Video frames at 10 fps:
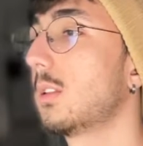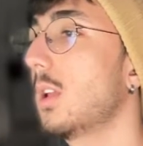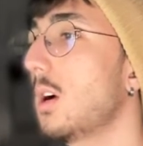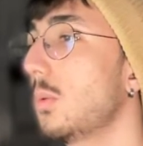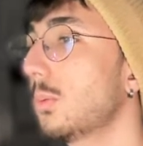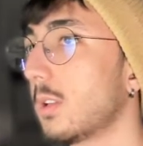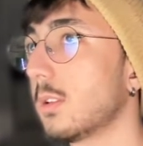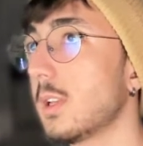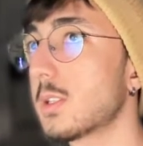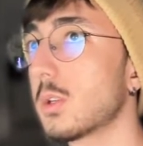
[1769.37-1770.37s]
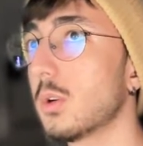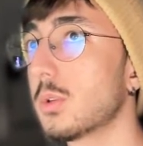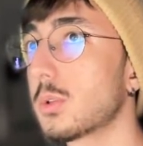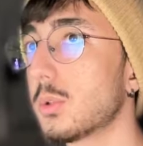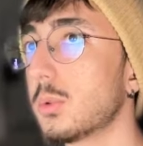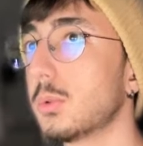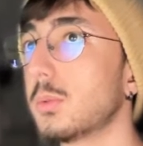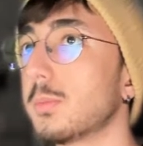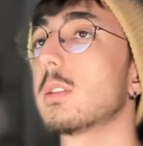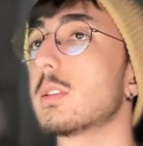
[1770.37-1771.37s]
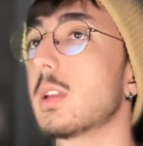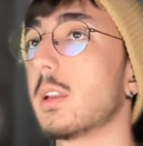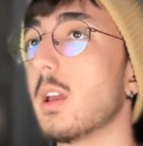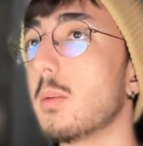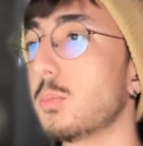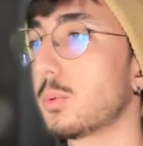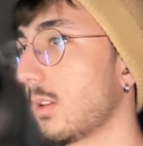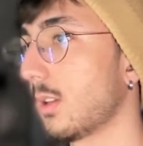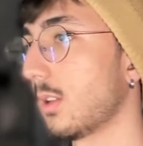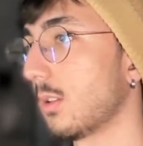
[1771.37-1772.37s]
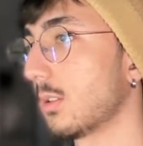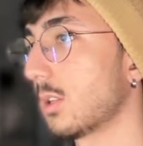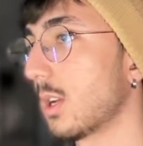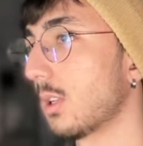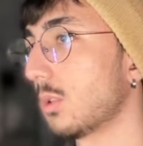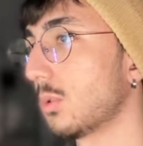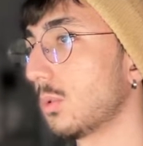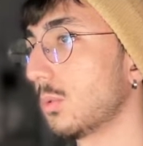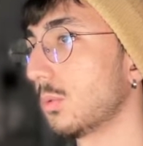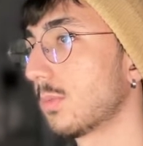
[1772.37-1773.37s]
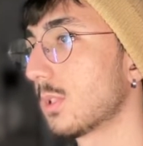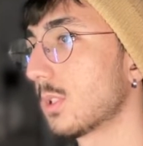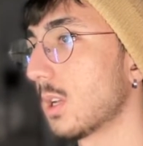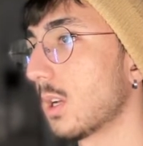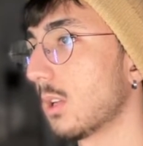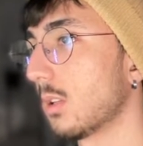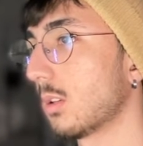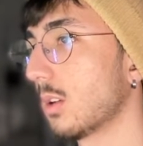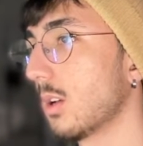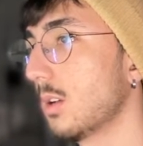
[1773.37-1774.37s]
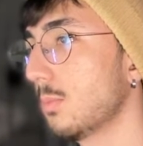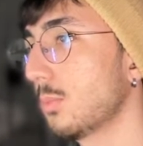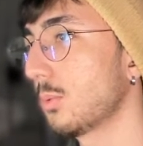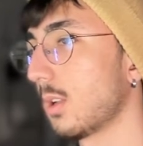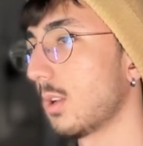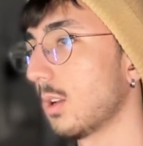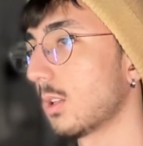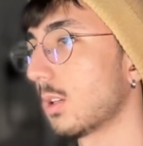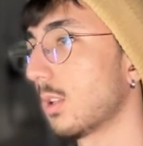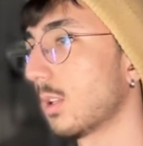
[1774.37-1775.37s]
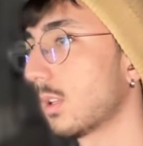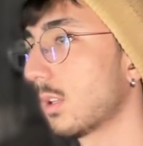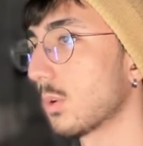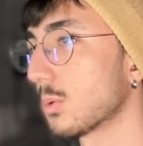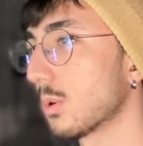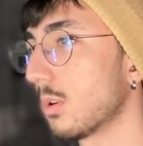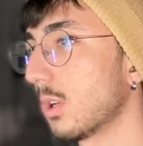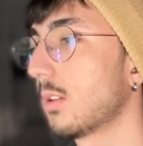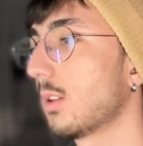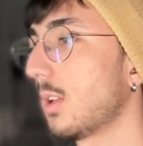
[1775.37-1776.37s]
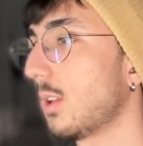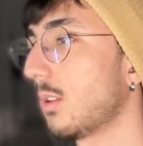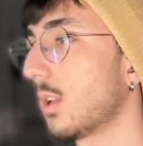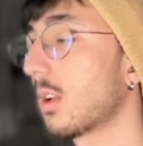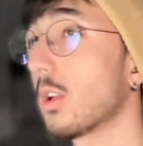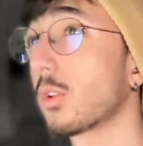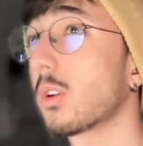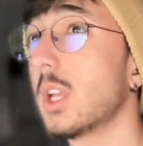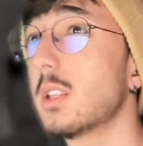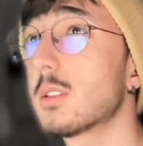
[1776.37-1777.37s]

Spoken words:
Now let's go to sign up and try to sign up. I click, and account create